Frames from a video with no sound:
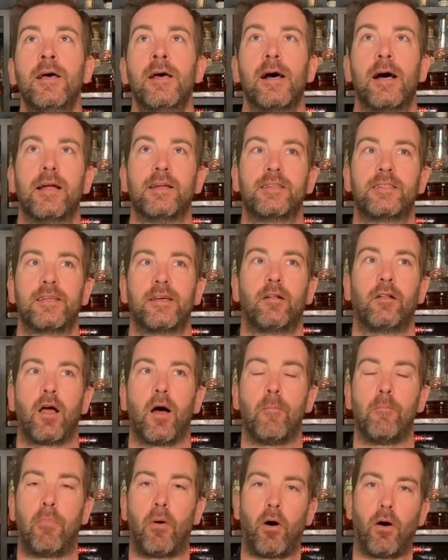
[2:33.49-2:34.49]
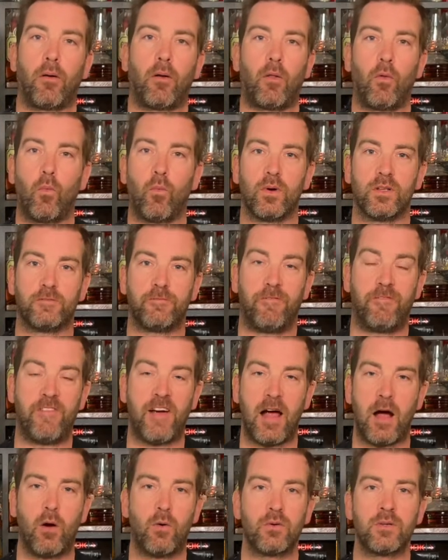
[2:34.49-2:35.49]
until a bottle was
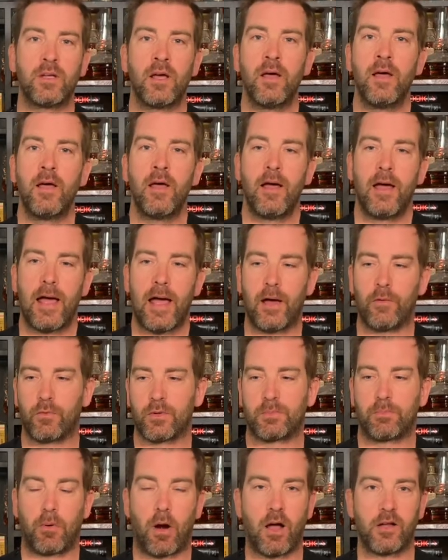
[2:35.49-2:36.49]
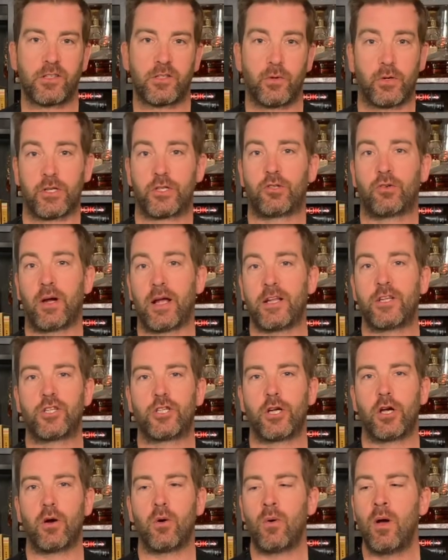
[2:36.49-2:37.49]
found and was brought to a trade
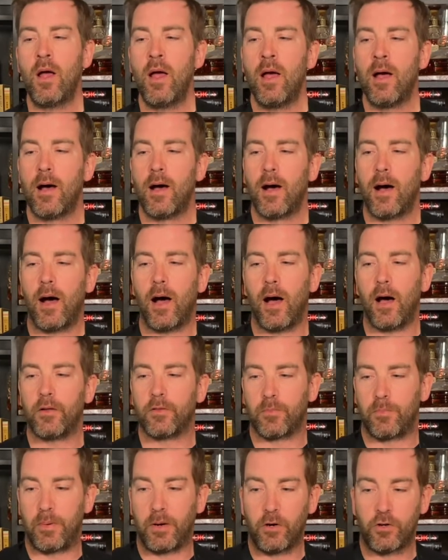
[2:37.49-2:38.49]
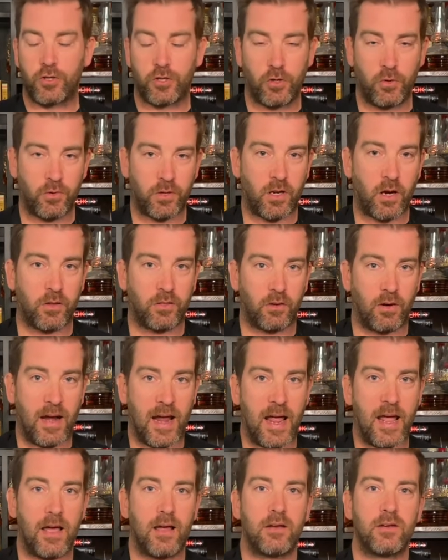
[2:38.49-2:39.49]
show. The Bitter Truth got their
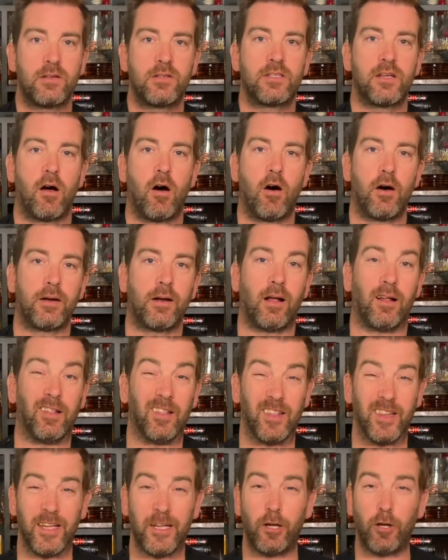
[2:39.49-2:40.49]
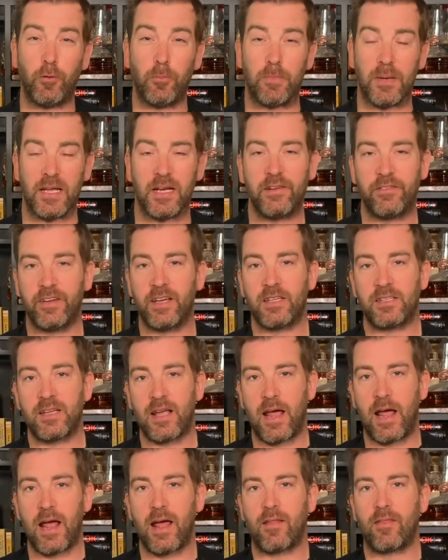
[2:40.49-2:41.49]
hands on a little bit of it,
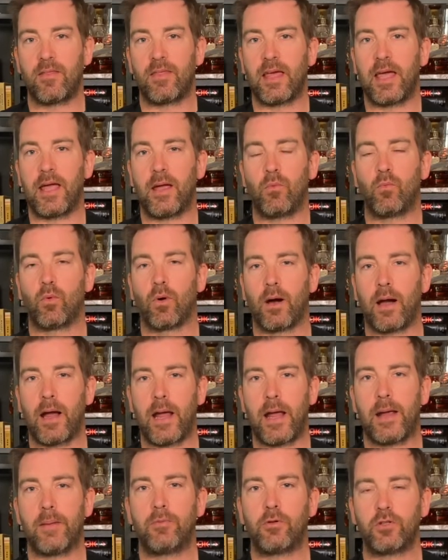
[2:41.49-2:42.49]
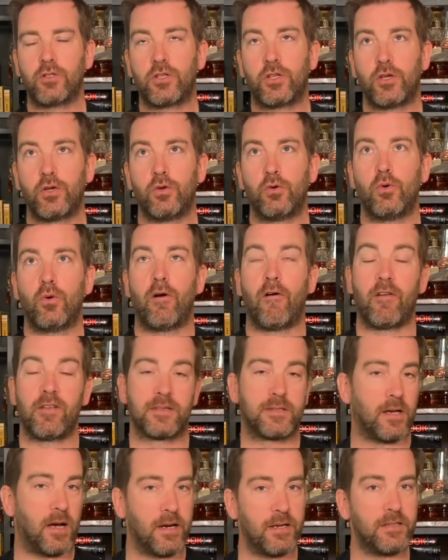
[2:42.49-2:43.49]
and they were able to
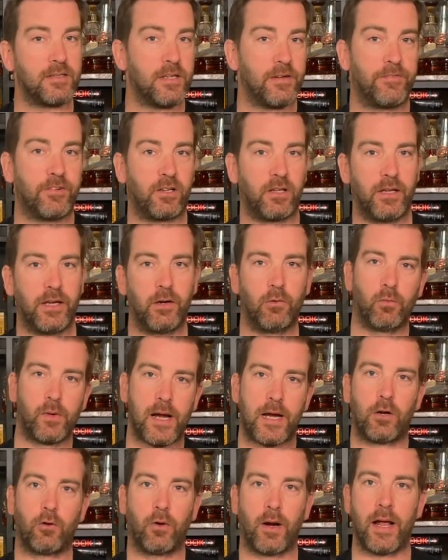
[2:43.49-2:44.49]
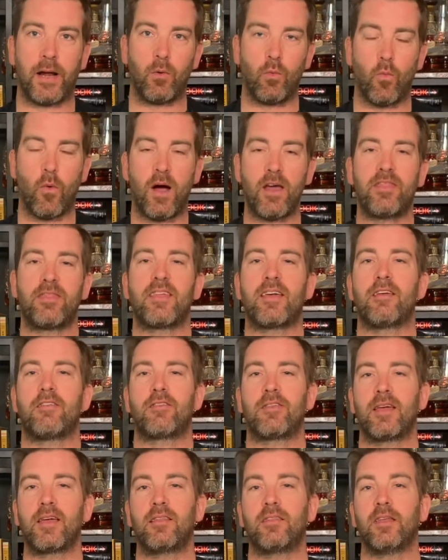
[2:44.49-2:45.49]
scientifically recreate what they
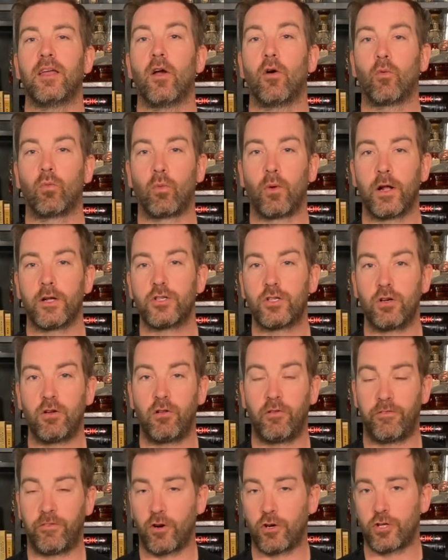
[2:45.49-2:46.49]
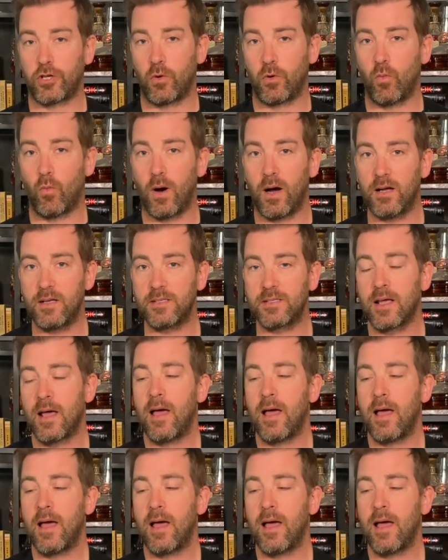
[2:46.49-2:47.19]
think the original version was.